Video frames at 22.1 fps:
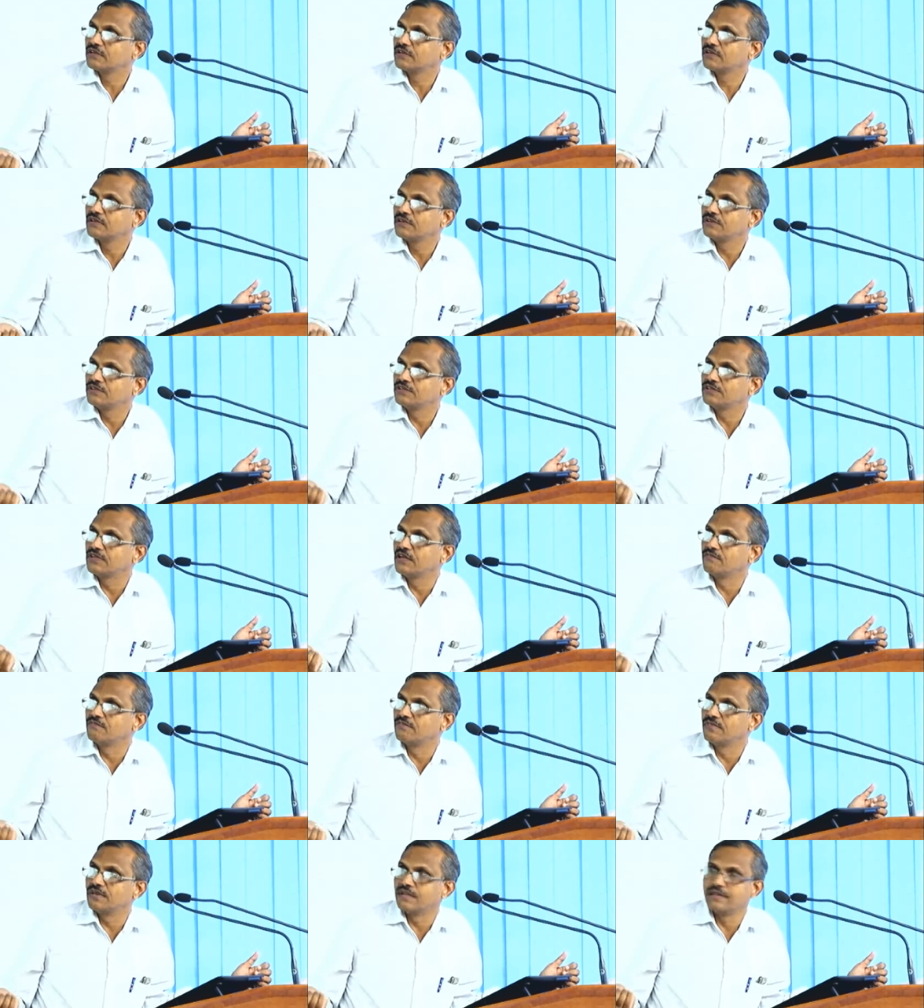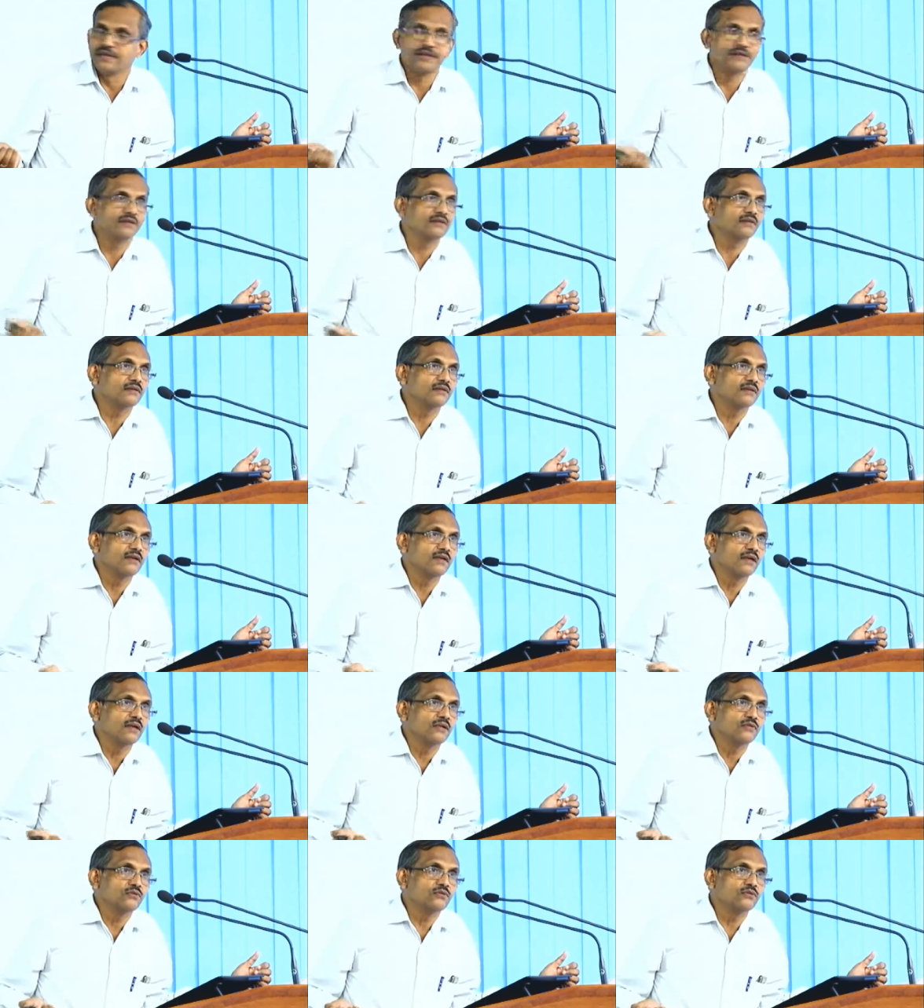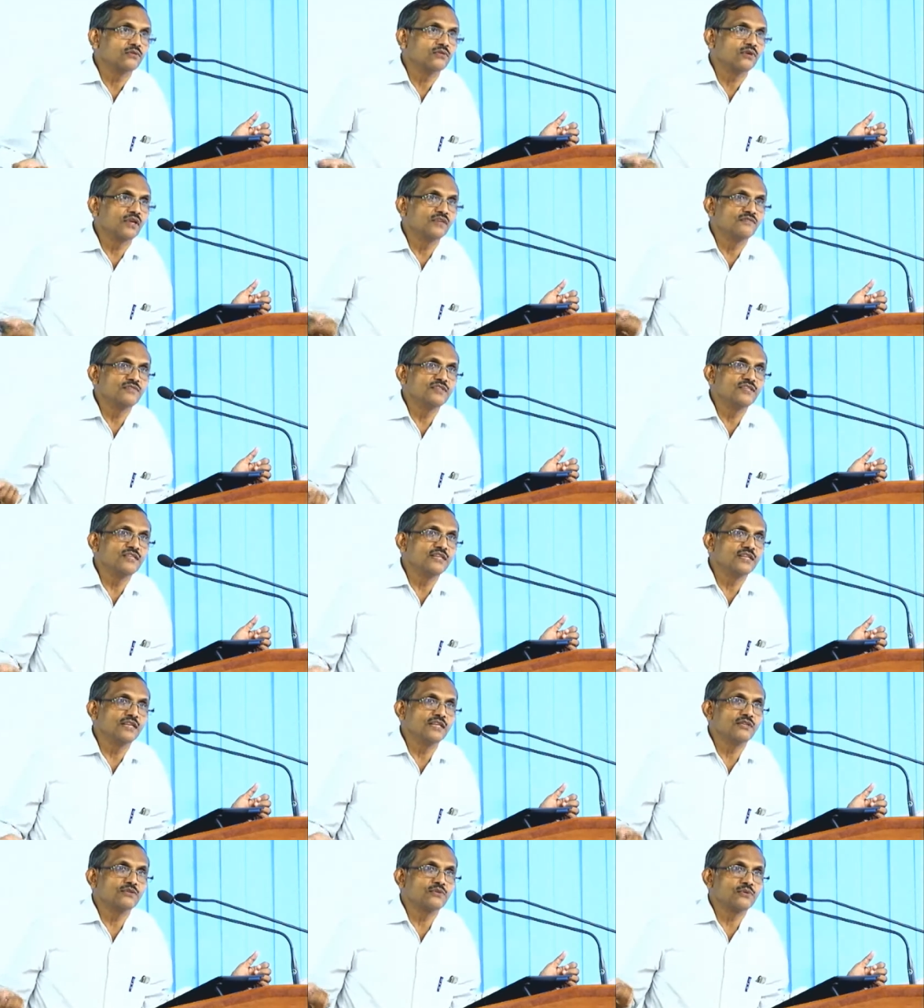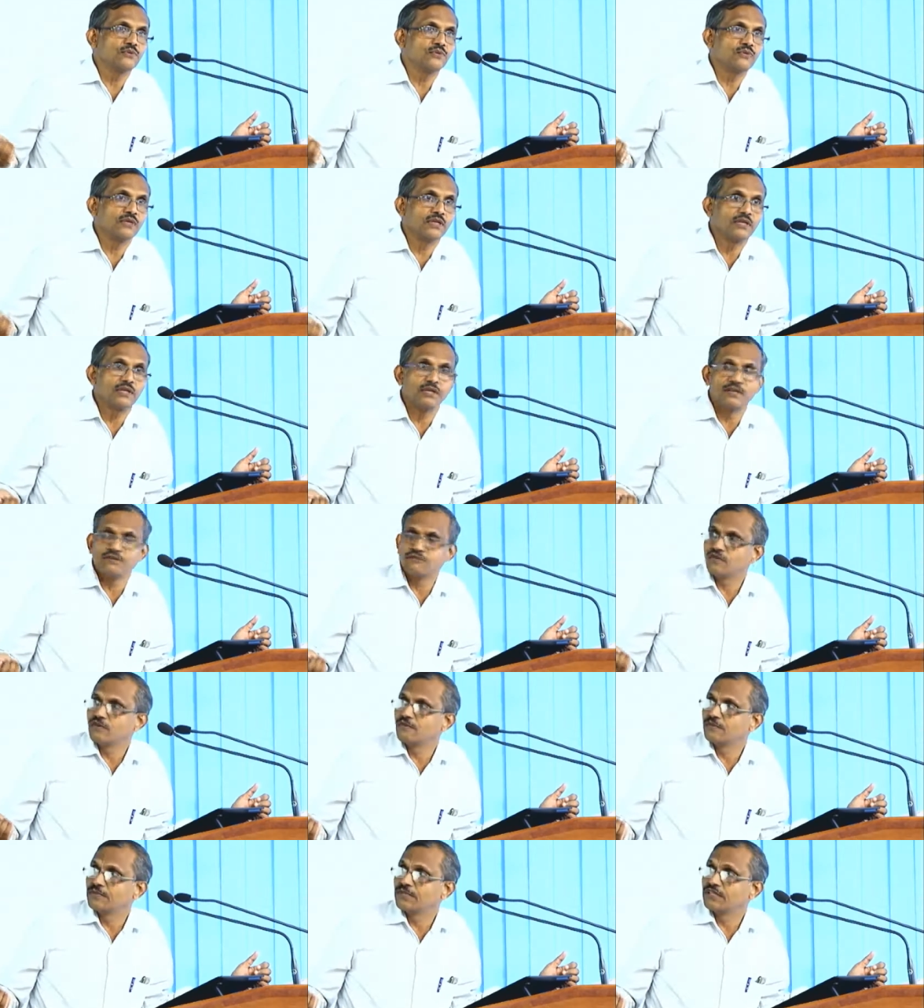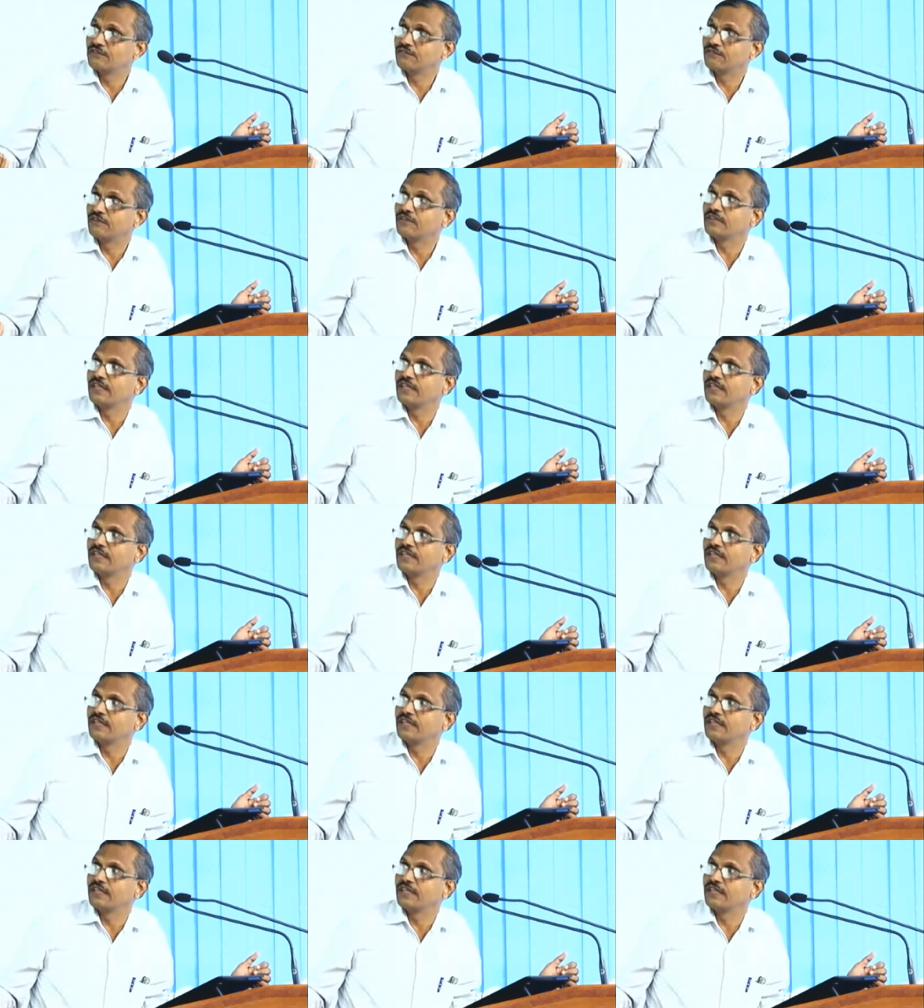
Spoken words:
template, through FGD, through key informant,